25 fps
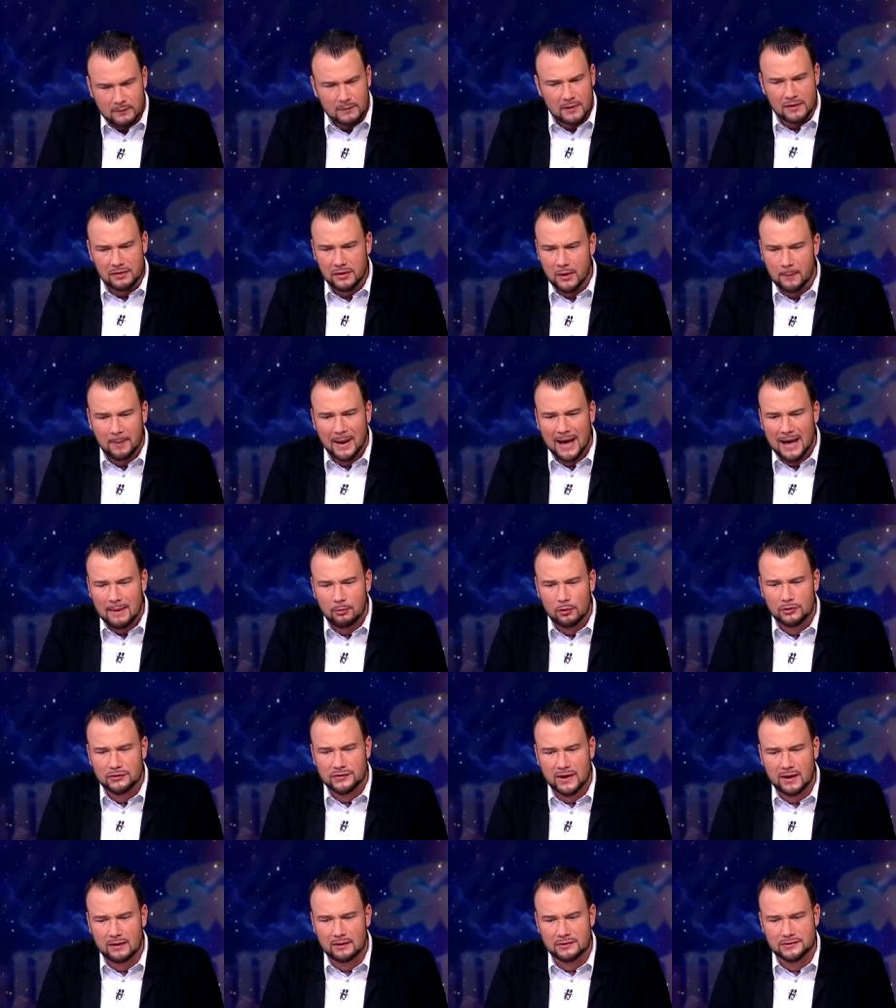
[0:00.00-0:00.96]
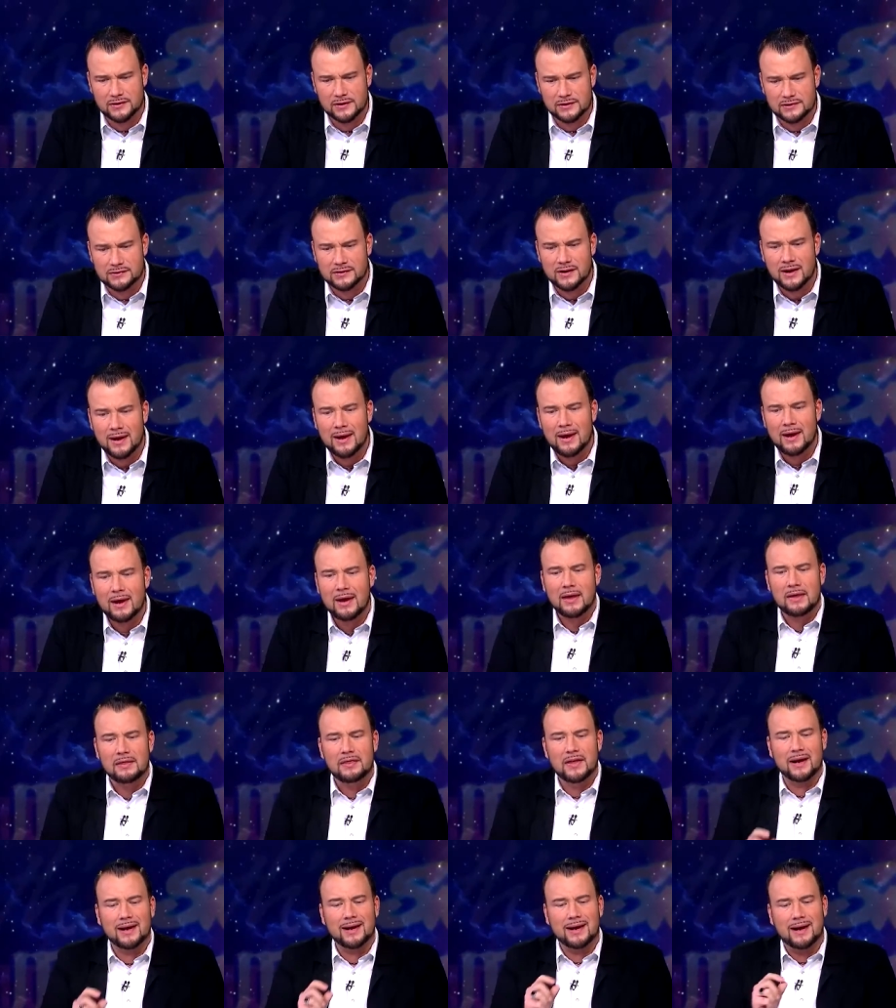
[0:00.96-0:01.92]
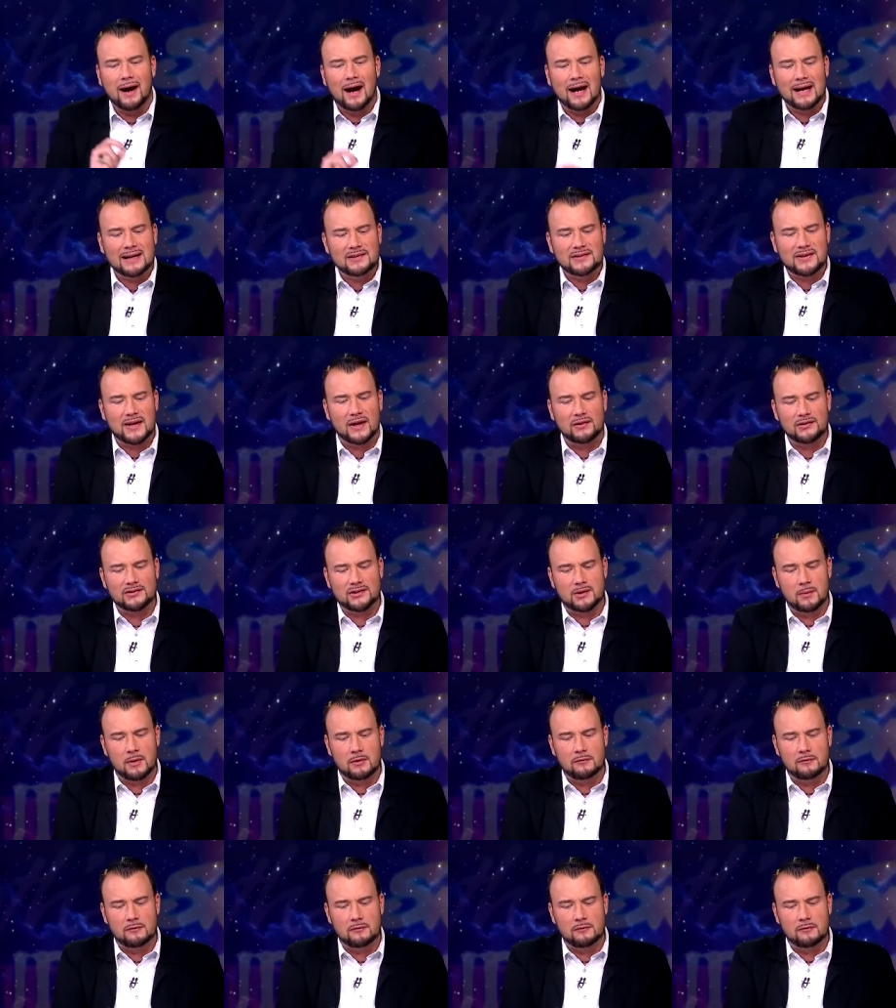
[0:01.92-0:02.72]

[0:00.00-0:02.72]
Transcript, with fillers: the Bible tells us that God tells him in